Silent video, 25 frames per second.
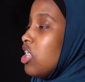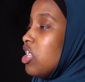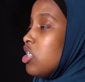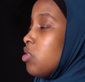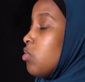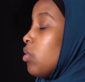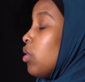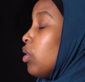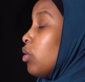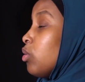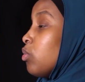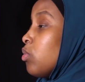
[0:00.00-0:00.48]
this
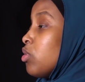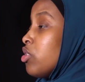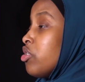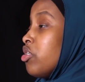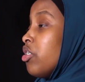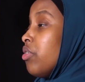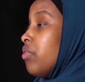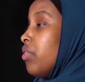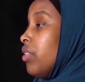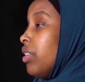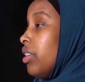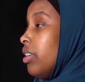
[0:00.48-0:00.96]
world was
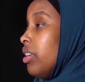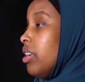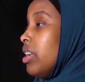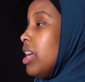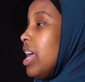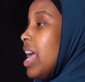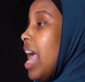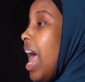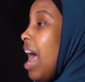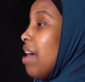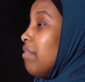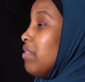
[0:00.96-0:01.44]
different.
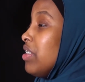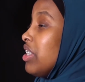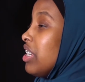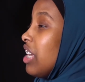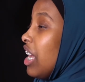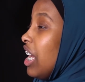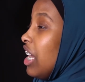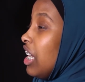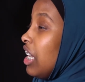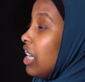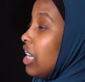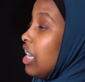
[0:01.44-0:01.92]
Having
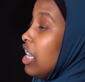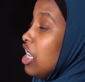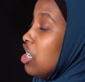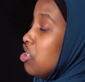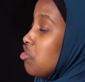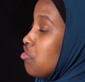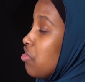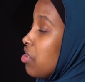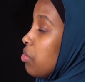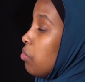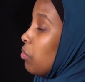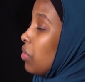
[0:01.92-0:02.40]
a
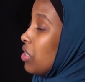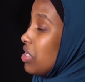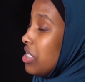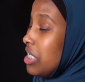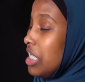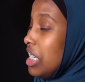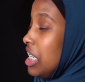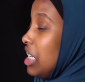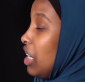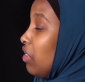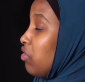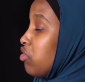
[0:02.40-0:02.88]
dream
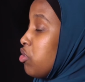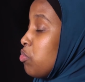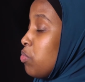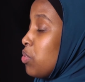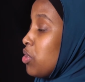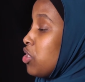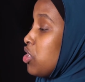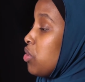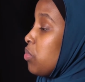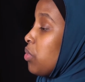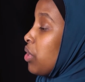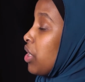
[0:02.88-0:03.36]
wasn't enough to
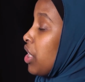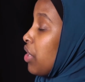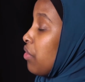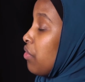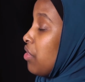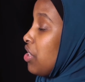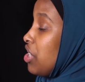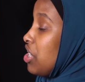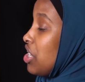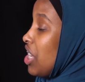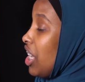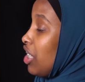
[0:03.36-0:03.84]
pursue a
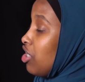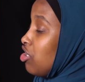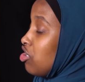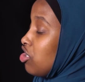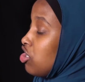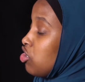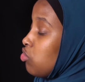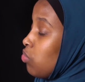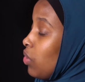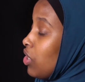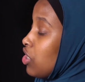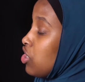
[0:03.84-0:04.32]
career. You had to
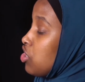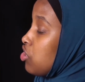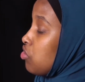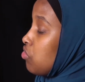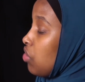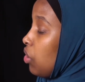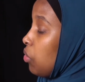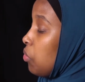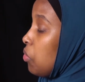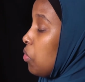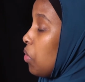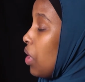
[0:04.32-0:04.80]
sweat,
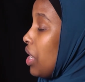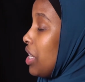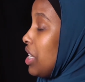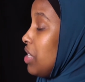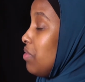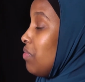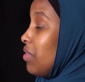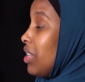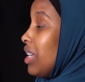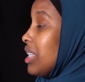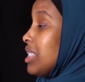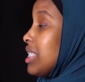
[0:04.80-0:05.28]
struggle, and
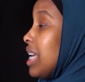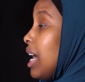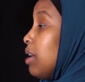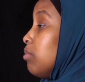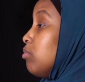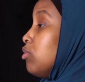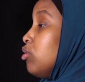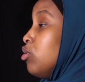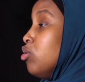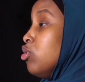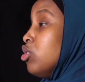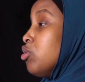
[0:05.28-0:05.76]
even at
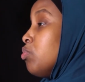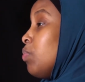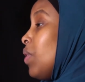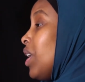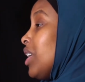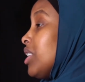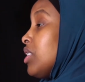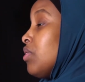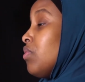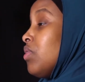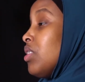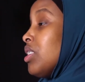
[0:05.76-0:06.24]
times lose
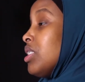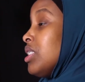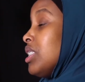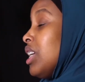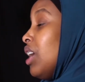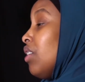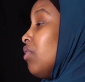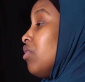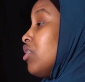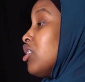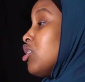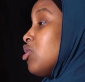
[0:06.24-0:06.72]
part of
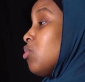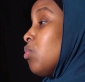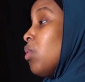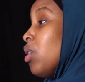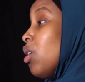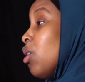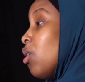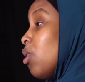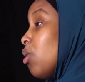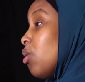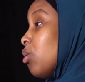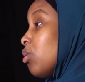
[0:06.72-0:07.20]
yourself. This
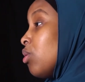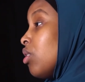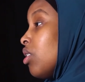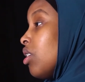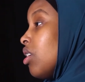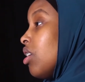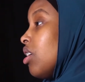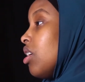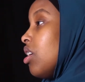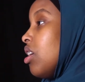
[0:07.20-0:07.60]
world,